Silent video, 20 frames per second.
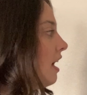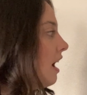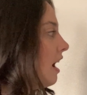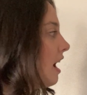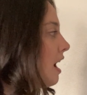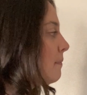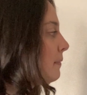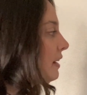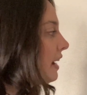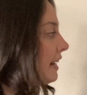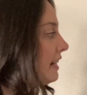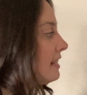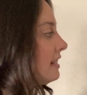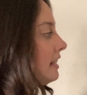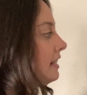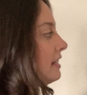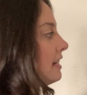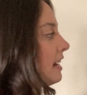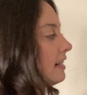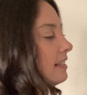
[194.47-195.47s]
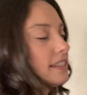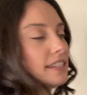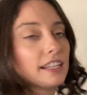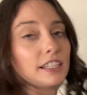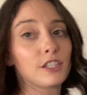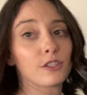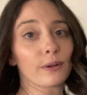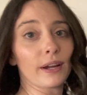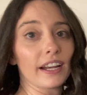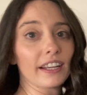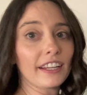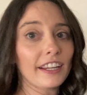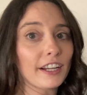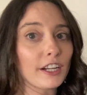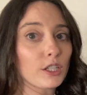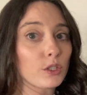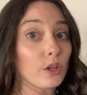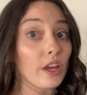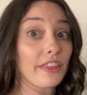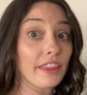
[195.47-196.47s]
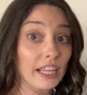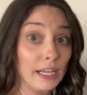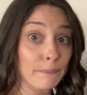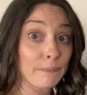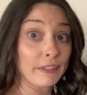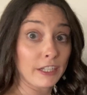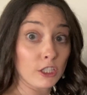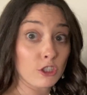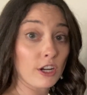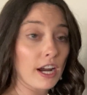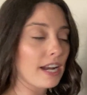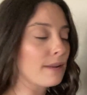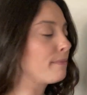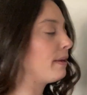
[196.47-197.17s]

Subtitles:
And I see 10 cents right here, so I think I'm going to try to